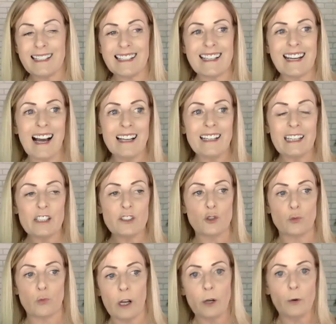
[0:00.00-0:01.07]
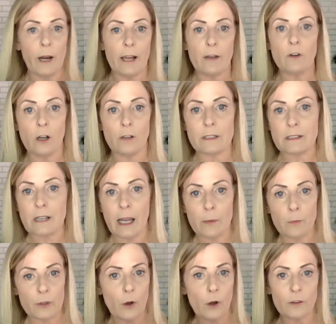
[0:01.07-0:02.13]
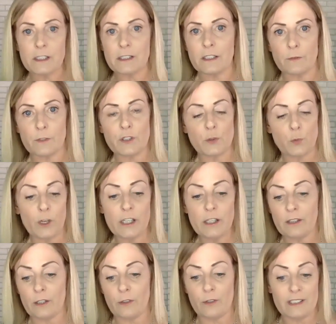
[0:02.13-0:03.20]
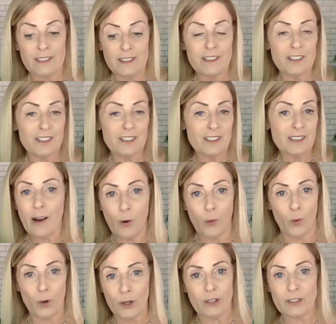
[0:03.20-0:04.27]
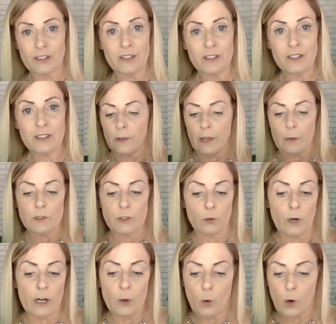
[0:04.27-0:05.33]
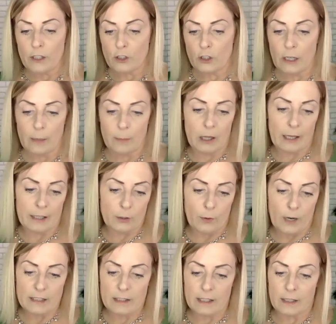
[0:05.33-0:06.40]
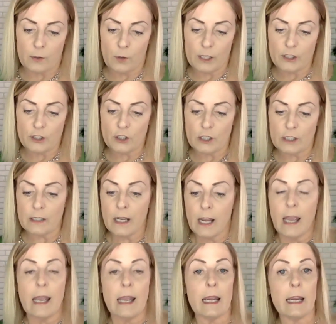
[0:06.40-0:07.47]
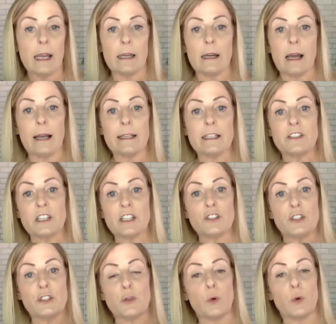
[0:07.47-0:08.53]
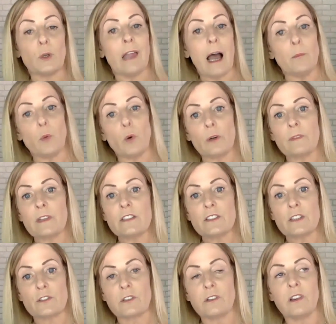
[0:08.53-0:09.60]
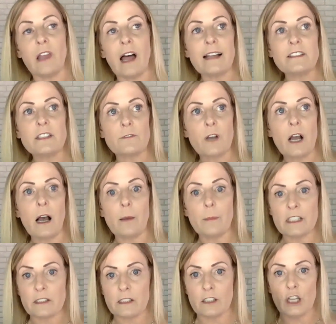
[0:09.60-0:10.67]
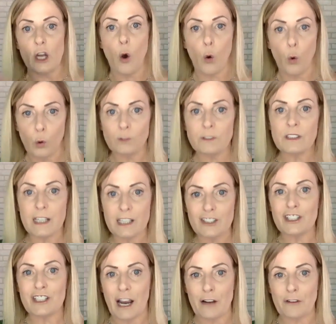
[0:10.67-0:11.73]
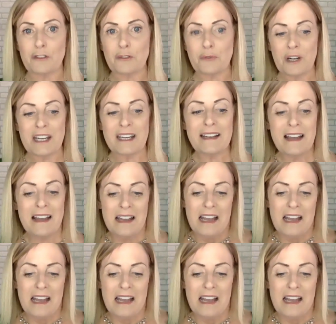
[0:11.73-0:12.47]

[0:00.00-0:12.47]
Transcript: to not get drug around all the time with all these different swing theories. This is just how it works. So that was a great question. I'm glad you asked that question. And I intend to do a lot more of these. There's lots of comments in the old T G Downswing